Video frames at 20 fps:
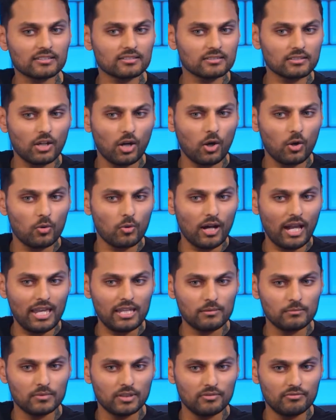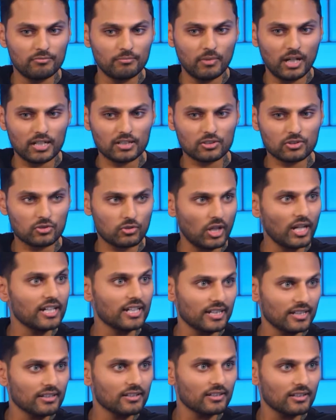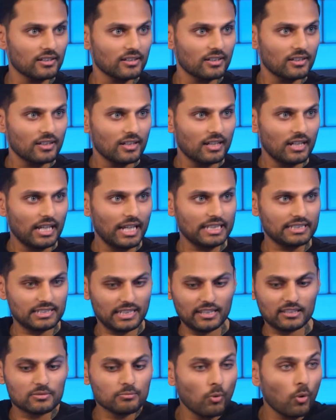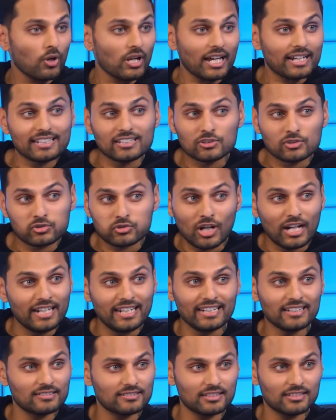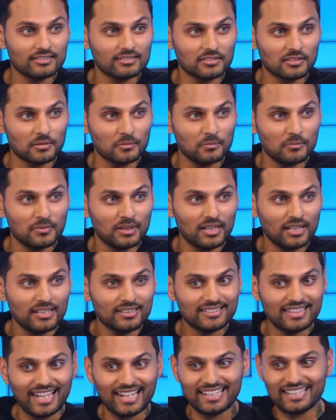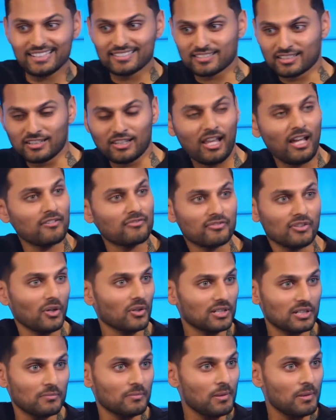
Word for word: that's the whole aim of monk training it's, it's more like a training system than it is a lifelong